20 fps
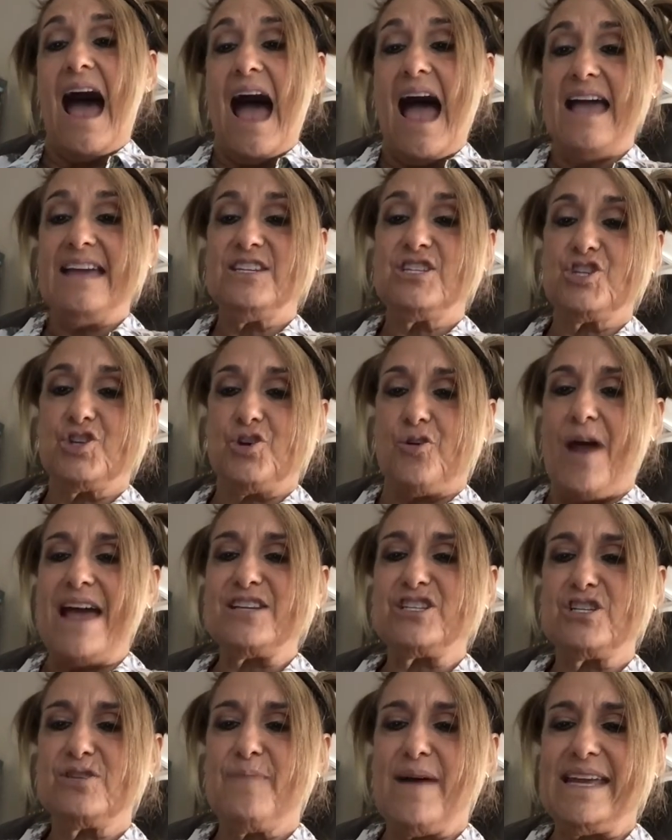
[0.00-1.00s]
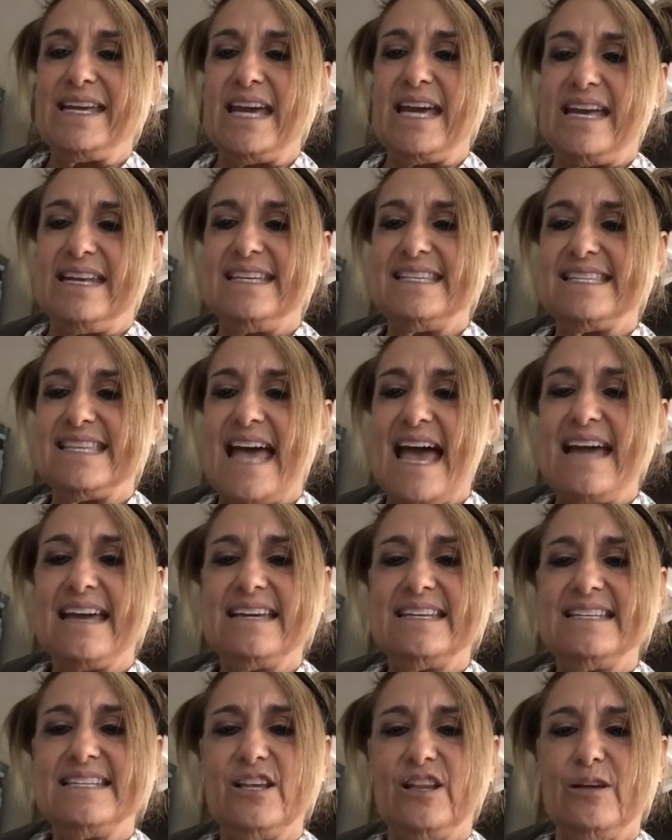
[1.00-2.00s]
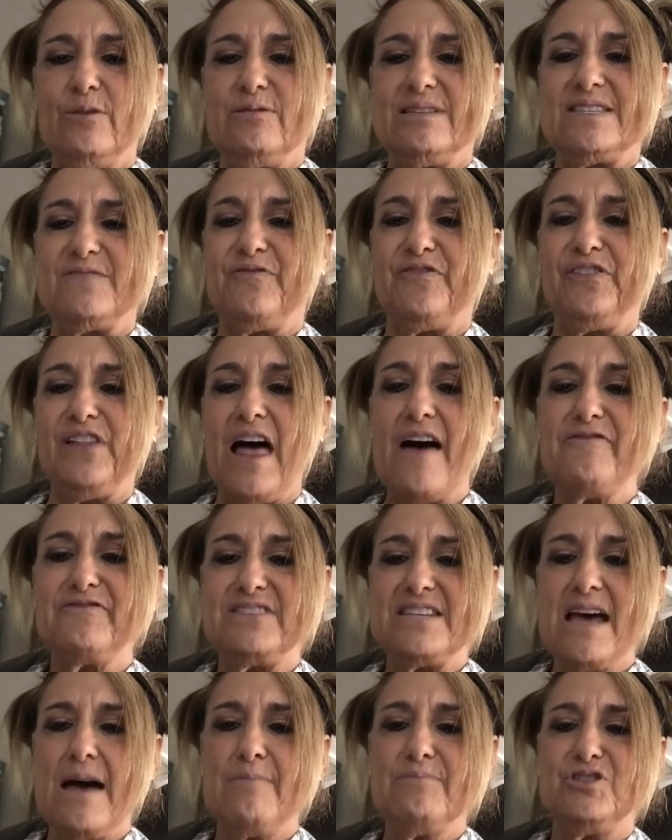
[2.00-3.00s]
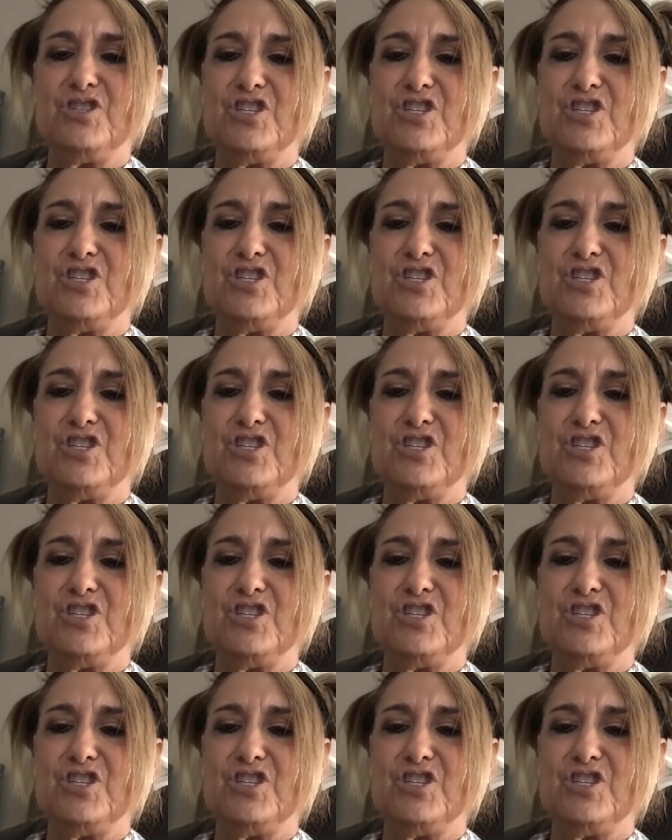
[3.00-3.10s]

I scratched my gunny sack until it was fluffed up